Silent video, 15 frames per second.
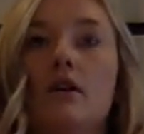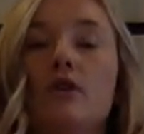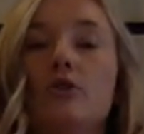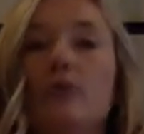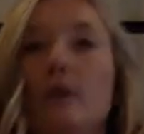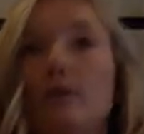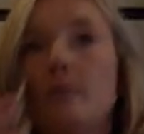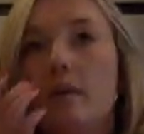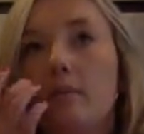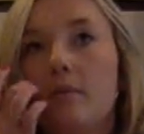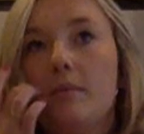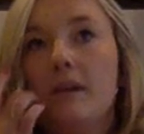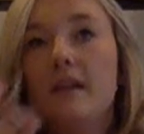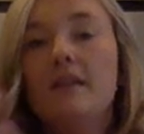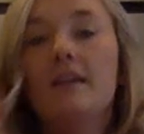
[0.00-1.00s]
So I
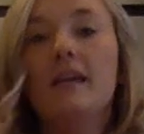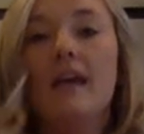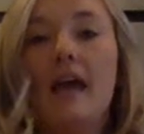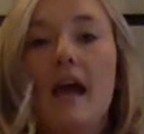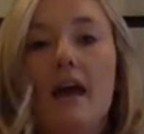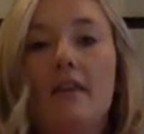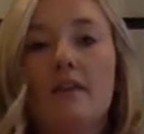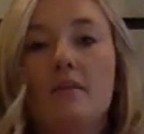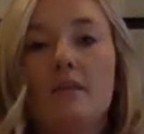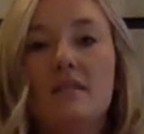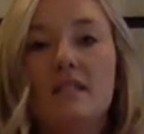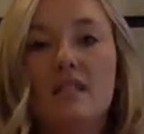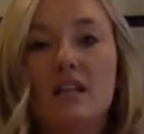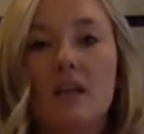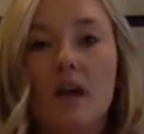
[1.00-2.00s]
remember Pete the Cat and the
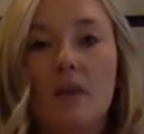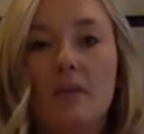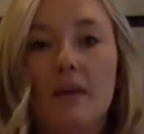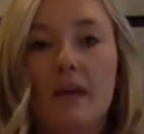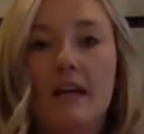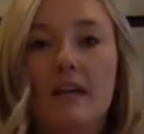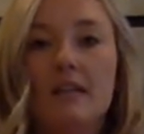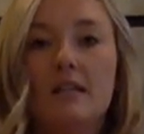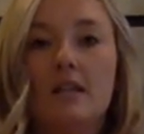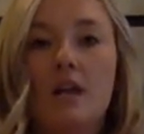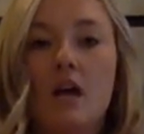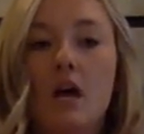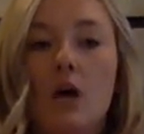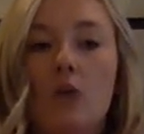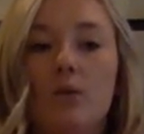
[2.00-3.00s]
Missing Cupcakes
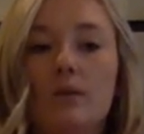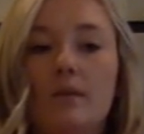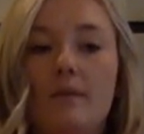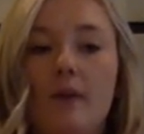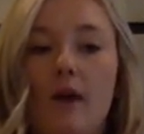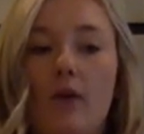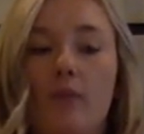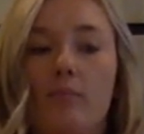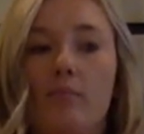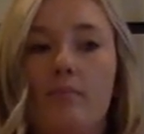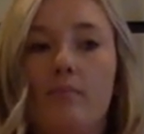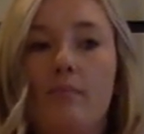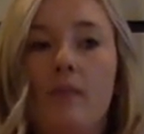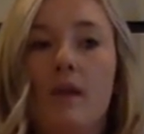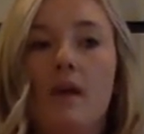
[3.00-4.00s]
was about
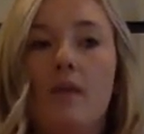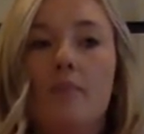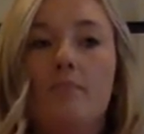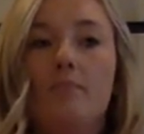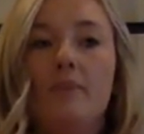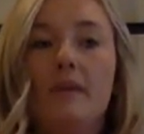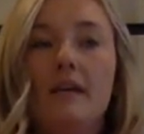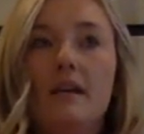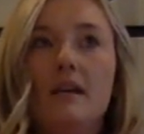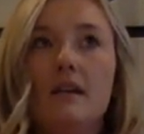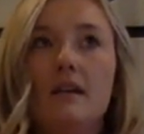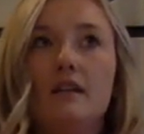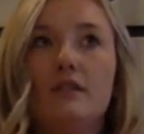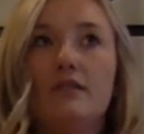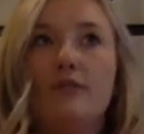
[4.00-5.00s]
Pete
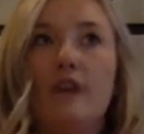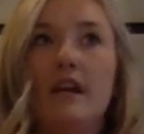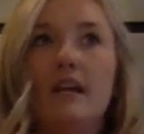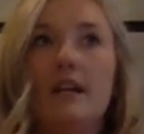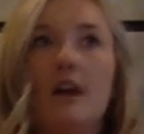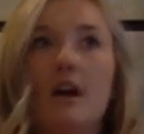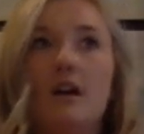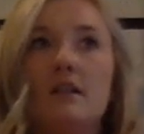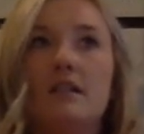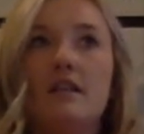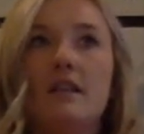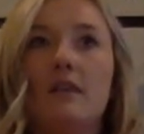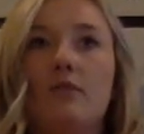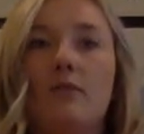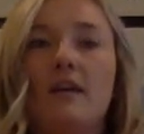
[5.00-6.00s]
and his friend Gus, and
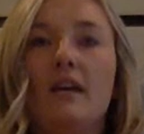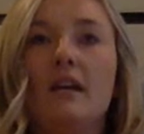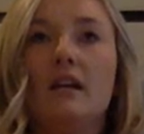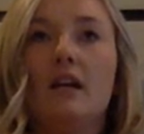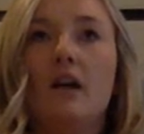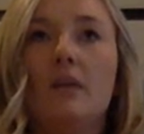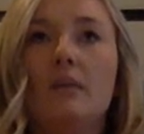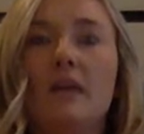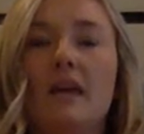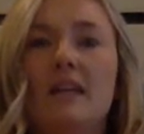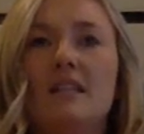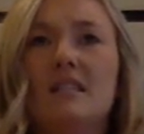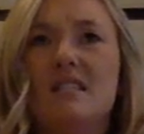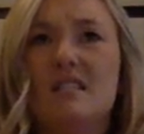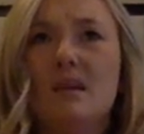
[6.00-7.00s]
they were making
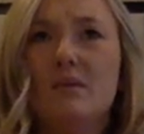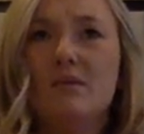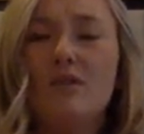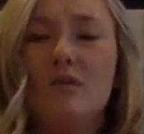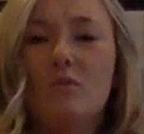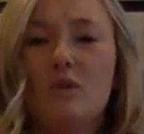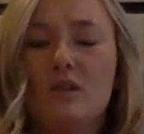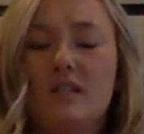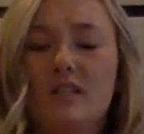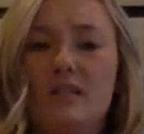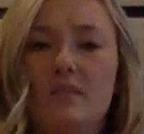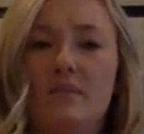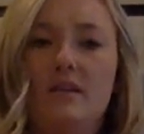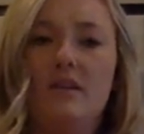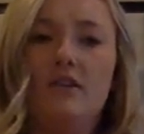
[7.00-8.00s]
cupcakes, and some of them were
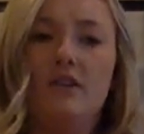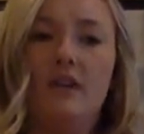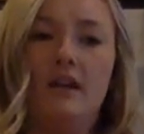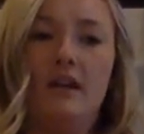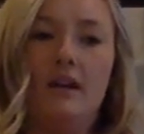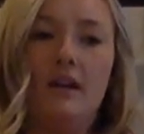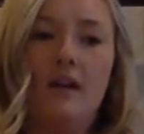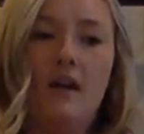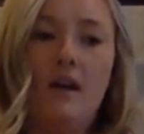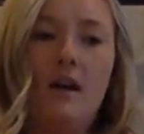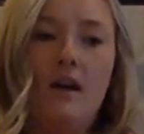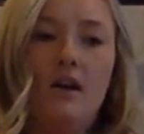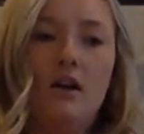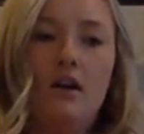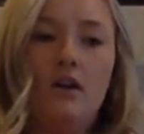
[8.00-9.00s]
disappearing.
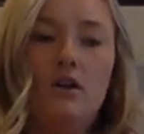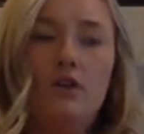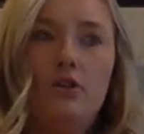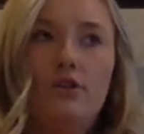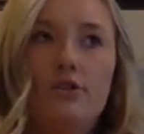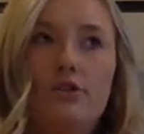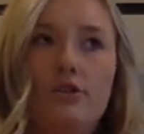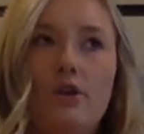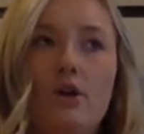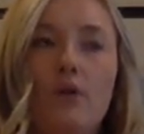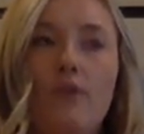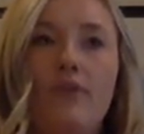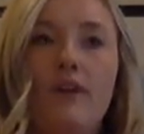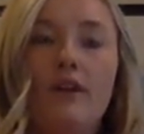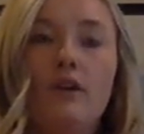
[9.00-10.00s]
So
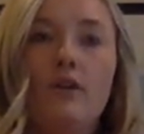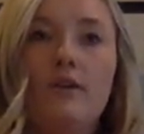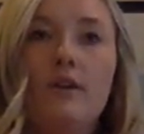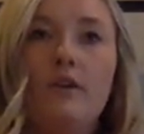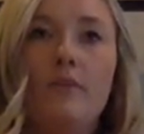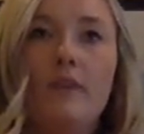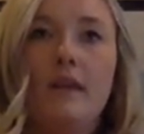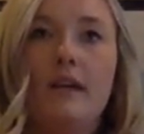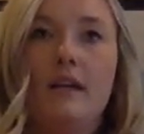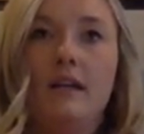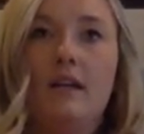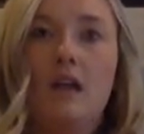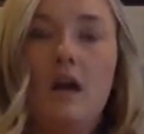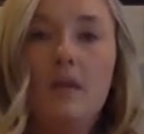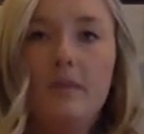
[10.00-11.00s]
if I know they were making
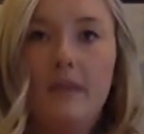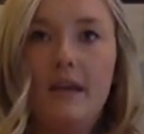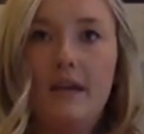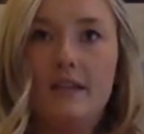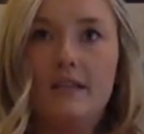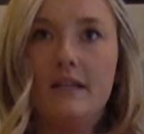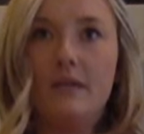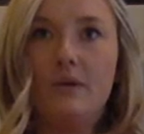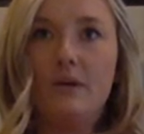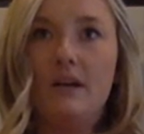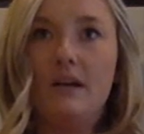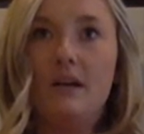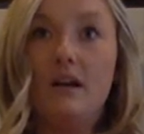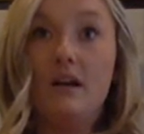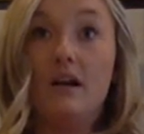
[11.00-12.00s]
cupcakes, they were
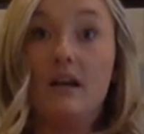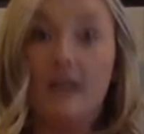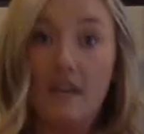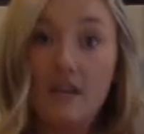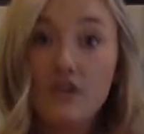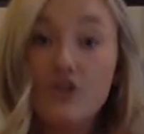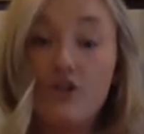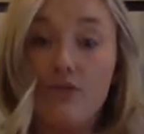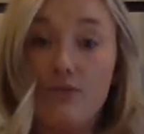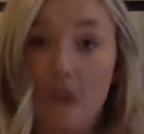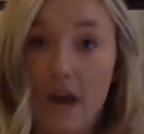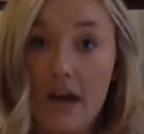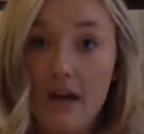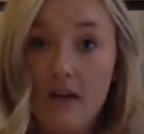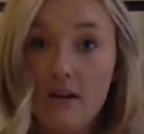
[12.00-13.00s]
in a kitchen,
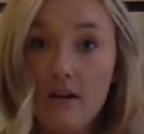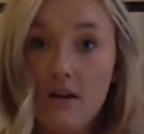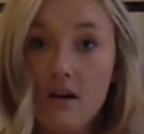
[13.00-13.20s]
right?